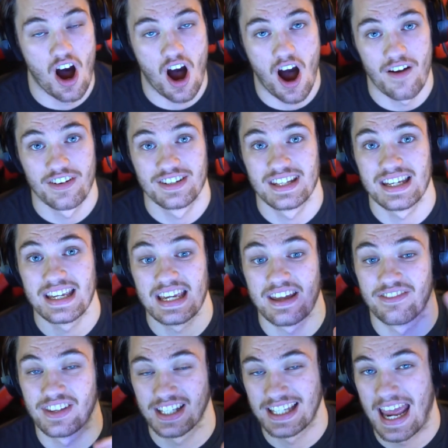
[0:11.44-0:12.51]
Obviously,
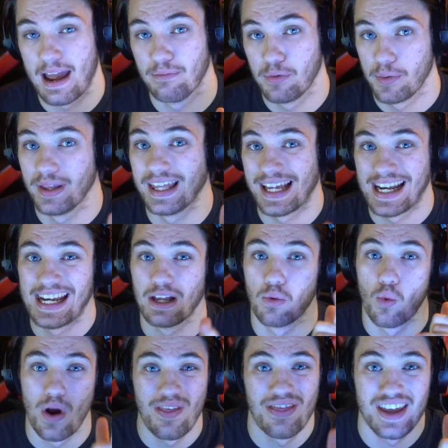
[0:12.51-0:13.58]
if the Tampa Bay
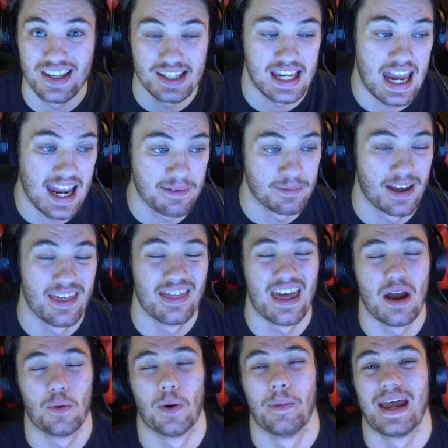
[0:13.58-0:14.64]
Lightning win this game,
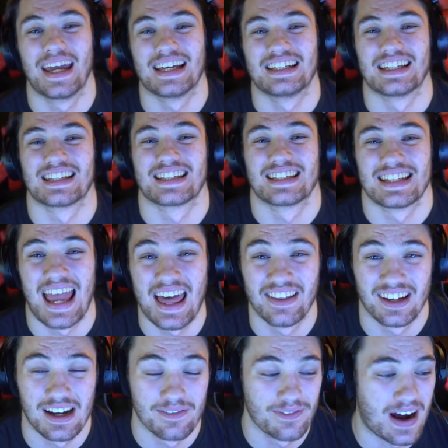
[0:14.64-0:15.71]
they will make it to the
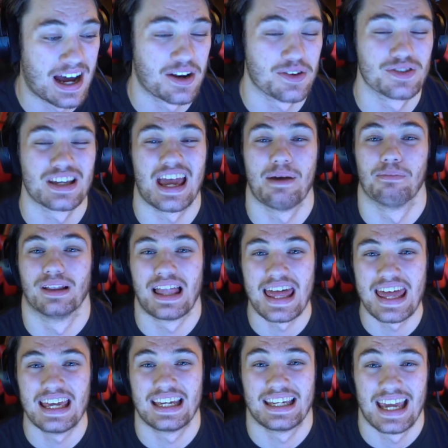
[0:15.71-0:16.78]
Stanley Cup Finals and
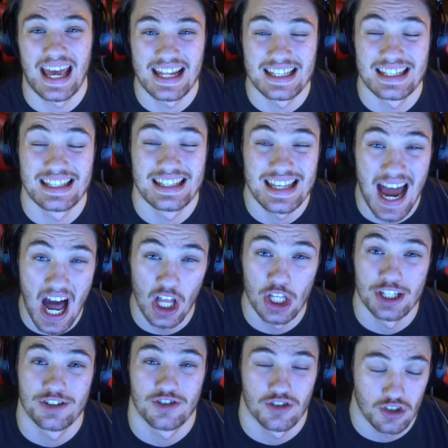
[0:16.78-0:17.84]
play against
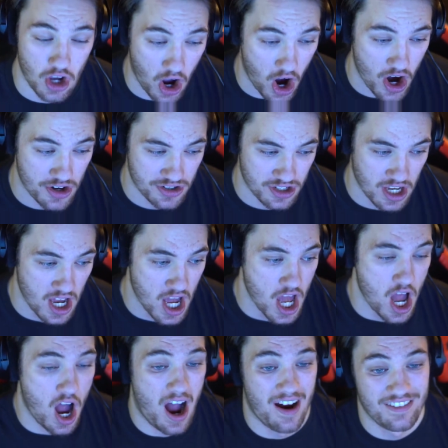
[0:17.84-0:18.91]
Dallas Stars.
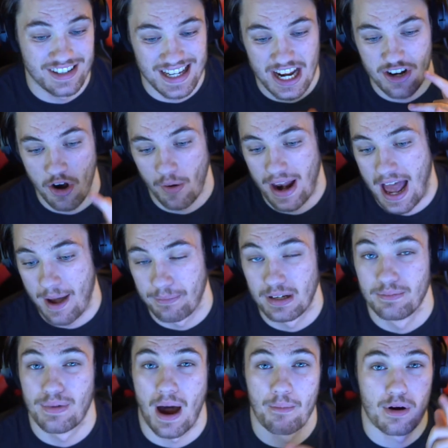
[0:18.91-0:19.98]
Obviously, I know what happened,
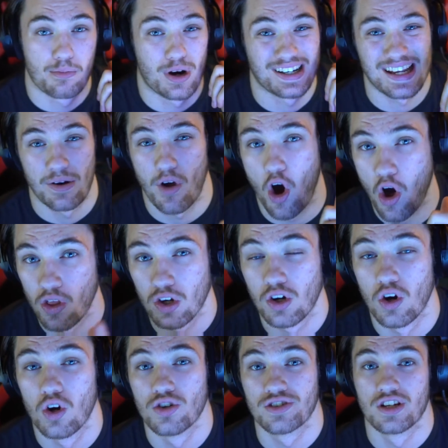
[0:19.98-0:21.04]
but I'm going to break down all the
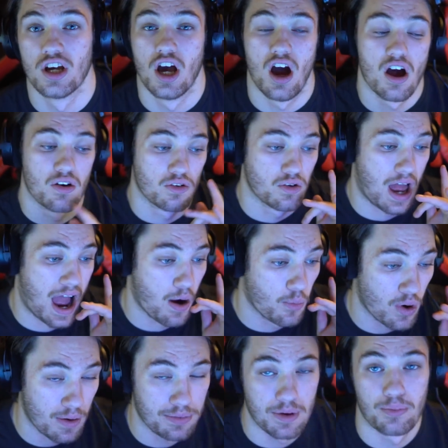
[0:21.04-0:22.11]
goals on
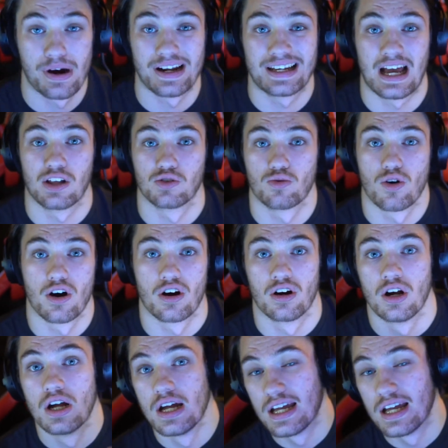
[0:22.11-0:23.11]
what the breakdowns were,